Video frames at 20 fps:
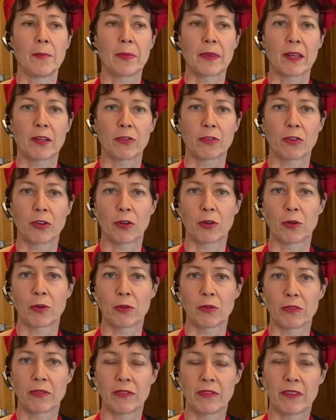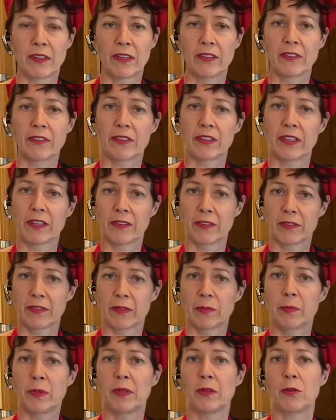So this gives
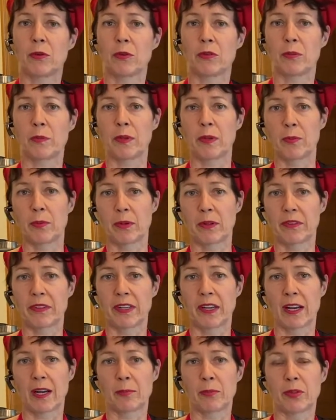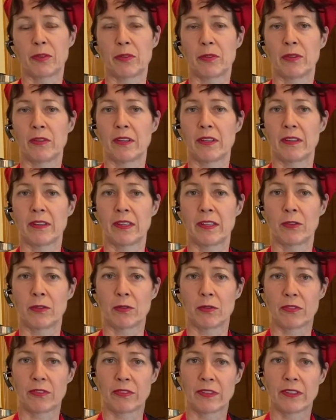those people the opportunity to
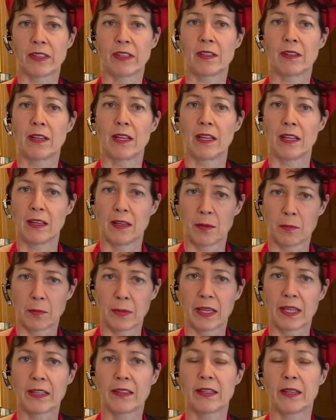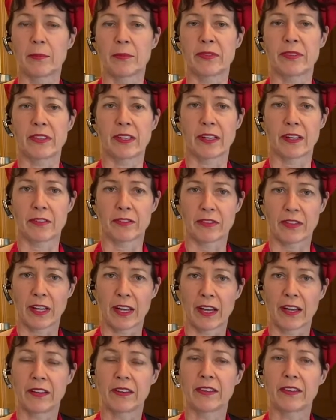still make themselves
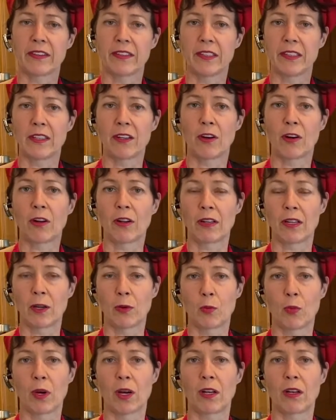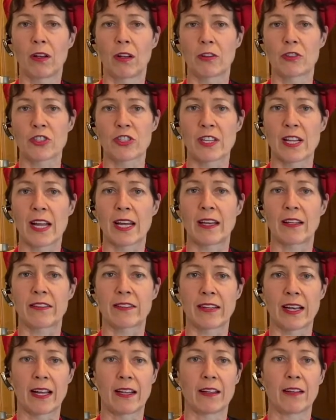healthy all-in-one lunch
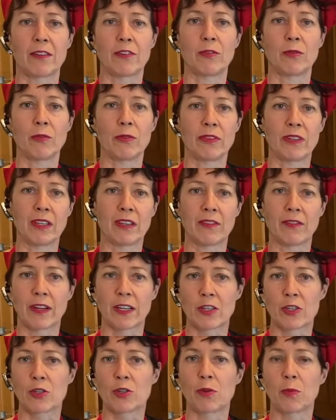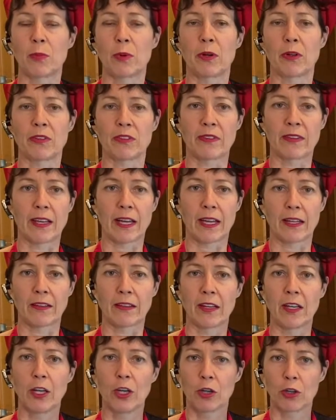salads using vegetables that
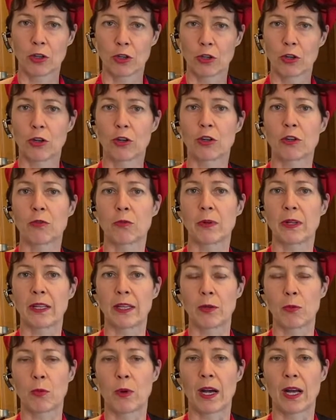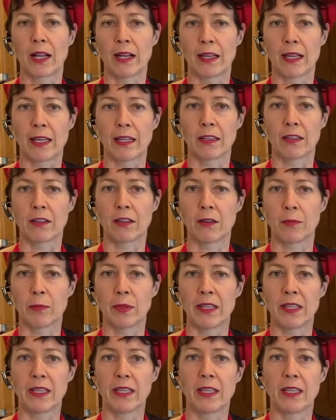cook really well and can be
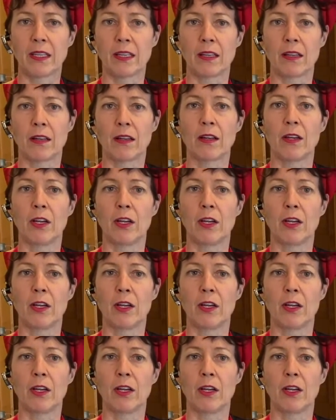eaten